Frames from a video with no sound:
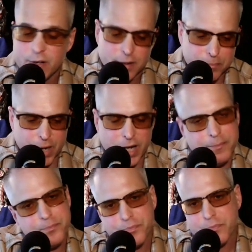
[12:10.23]
but
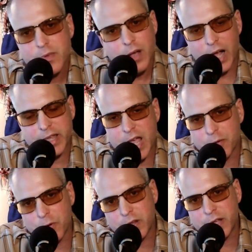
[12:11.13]
I can't
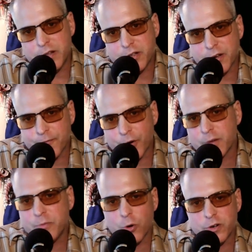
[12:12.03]
really
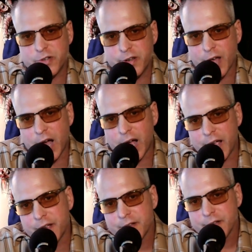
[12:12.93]
confirm nor
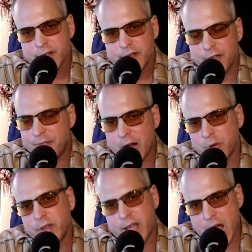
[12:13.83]
deny if that
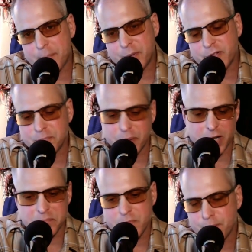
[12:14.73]
really happens,
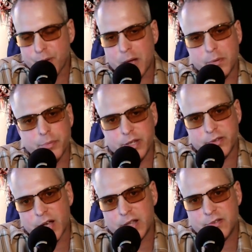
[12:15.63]
but probably
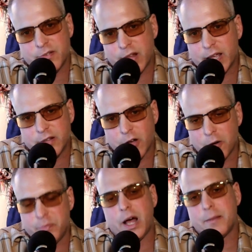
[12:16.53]
does. In slang and
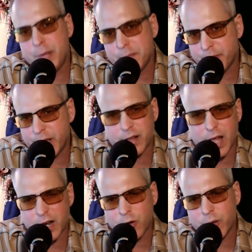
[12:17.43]
dope, a lot of people make a
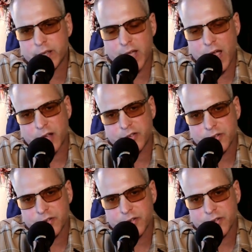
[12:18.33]
lot of quick cash.